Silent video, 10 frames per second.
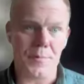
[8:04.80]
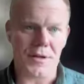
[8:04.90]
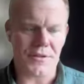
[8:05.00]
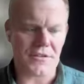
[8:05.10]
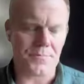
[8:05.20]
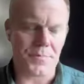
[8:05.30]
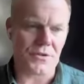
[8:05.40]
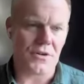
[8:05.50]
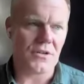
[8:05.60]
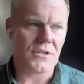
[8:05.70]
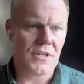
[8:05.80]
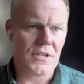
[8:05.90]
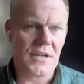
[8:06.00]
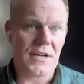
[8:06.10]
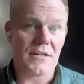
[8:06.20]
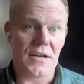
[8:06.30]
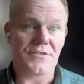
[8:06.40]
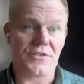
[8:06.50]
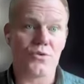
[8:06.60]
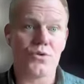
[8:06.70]
some people might think is bizarre,
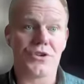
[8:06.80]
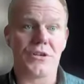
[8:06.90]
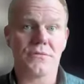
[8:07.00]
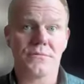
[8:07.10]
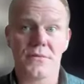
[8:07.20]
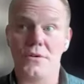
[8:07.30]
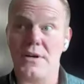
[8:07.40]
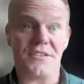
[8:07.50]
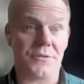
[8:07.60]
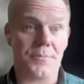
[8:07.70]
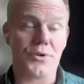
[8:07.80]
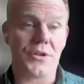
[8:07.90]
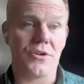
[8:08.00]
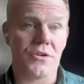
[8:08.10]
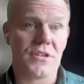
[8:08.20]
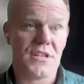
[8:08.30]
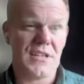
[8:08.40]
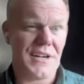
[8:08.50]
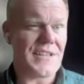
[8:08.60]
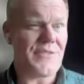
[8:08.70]
as a soldier and as a
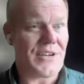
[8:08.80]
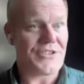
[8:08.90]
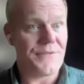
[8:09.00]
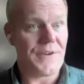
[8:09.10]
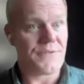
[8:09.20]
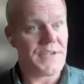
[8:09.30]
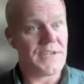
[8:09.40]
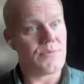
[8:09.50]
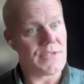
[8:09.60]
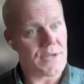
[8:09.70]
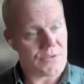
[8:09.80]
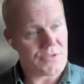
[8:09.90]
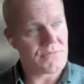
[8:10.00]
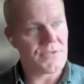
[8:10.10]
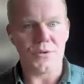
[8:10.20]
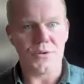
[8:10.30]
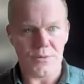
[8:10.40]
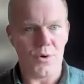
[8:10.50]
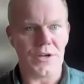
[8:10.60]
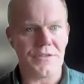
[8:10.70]
bodyguard, I never actually felt fear when I was,
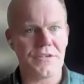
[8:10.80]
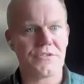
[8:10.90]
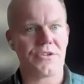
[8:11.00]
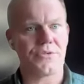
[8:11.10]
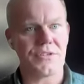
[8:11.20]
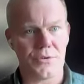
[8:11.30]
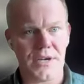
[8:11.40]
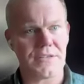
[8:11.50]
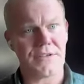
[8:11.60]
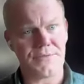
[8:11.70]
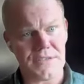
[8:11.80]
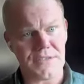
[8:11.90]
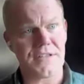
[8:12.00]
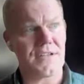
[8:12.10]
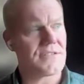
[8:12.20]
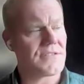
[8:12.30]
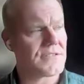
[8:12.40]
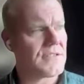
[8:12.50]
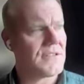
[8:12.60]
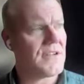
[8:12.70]
working in these countries, Iraq's,
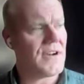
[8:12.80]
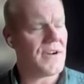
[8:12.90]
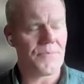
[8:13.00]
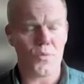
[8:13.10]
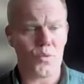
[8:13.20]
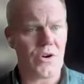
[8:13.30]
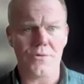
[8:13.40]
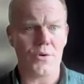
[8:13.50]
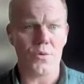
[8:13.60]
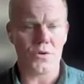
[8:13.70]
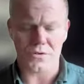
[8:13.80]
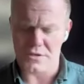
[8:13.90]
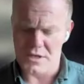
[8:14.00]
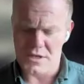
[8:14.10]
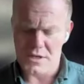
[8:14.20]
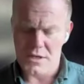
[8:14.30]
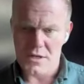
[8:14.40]
Afghanistan's, wherever it was.